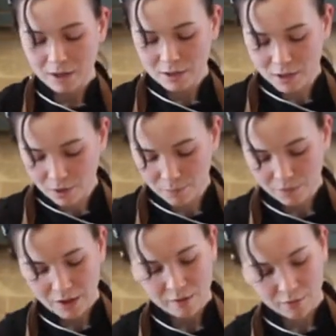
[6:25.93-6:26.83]
So
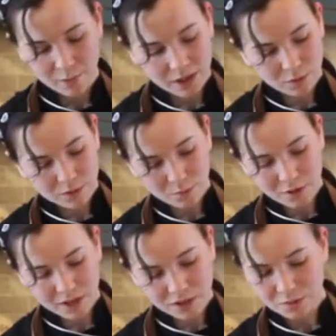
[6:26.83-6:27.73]
from here, what I'm
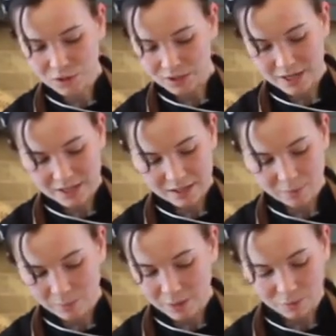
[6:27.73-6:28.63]
going to do is just take some
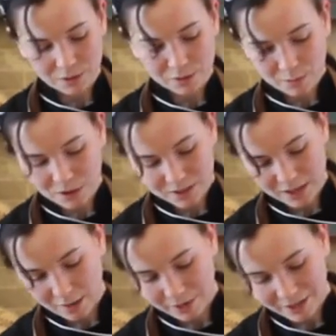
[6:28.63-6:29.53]
of my reduced
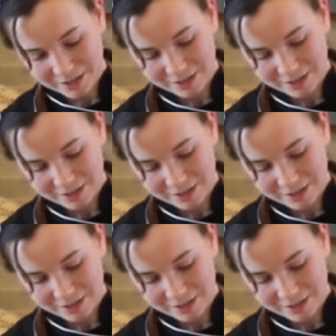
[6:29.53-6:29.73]
balsamic